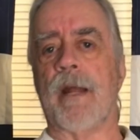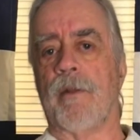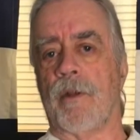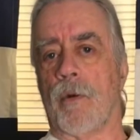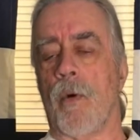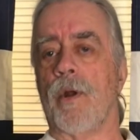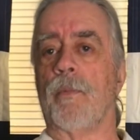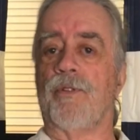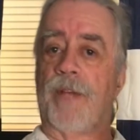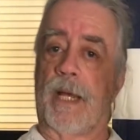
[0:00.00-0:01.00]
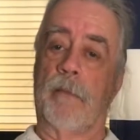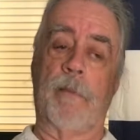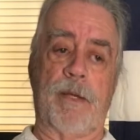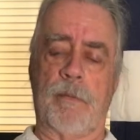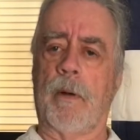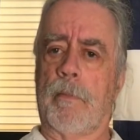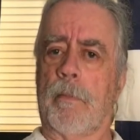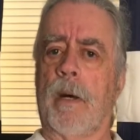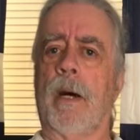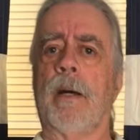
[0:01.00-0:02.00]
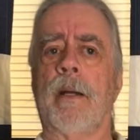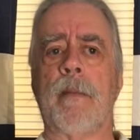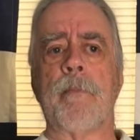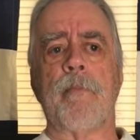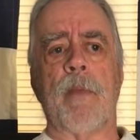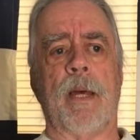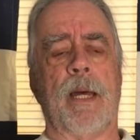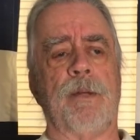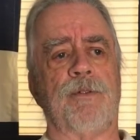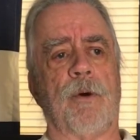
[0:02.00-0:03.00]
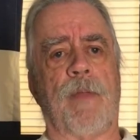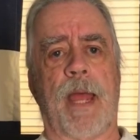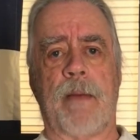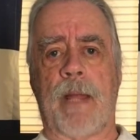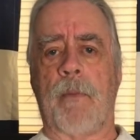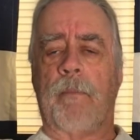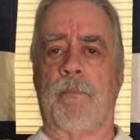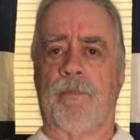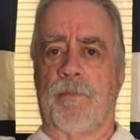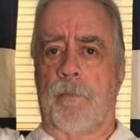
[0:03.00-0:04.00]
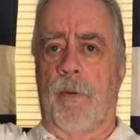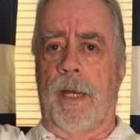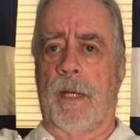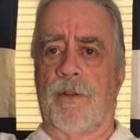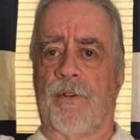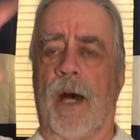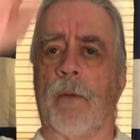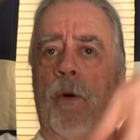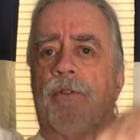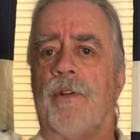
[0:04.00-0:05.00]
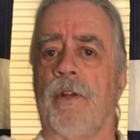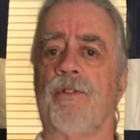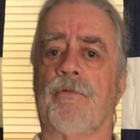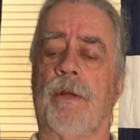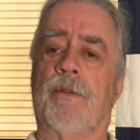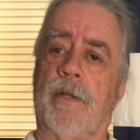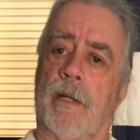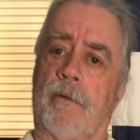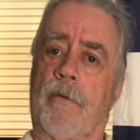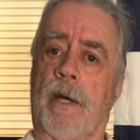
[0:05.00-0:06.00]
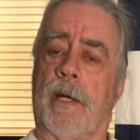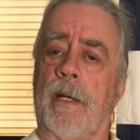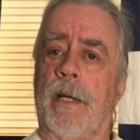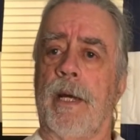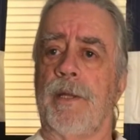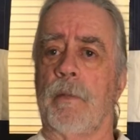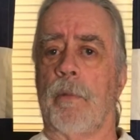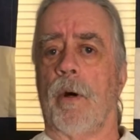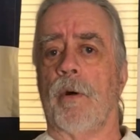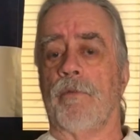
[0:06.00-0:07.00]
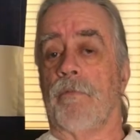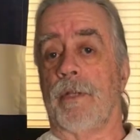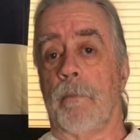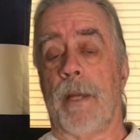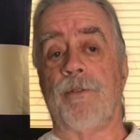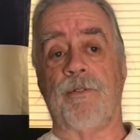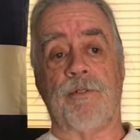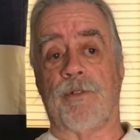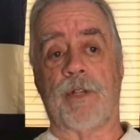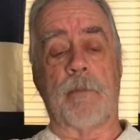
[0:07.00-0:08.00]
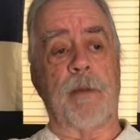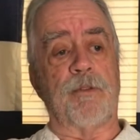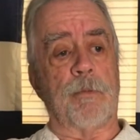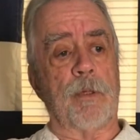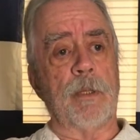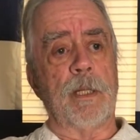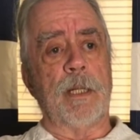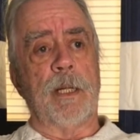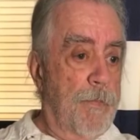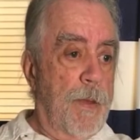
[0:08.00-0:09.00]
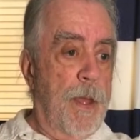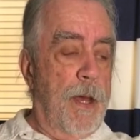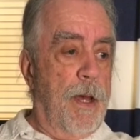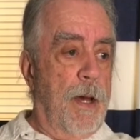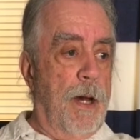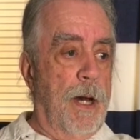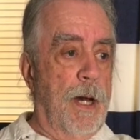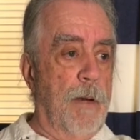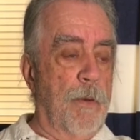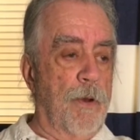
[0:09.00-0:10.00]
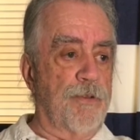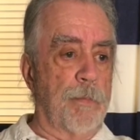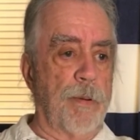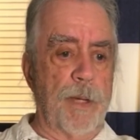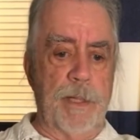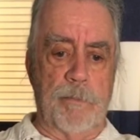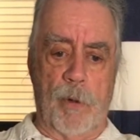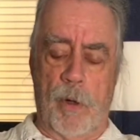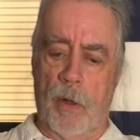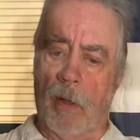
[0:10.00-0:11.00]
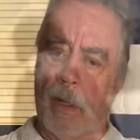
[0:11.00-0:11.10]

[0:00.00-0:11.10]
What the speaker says: in the corner was second base, blah, blah, blah. And so they would play on the sidewalks in the streets, and you'd try to hit the ball and run the bases, just like baseball. We also played ball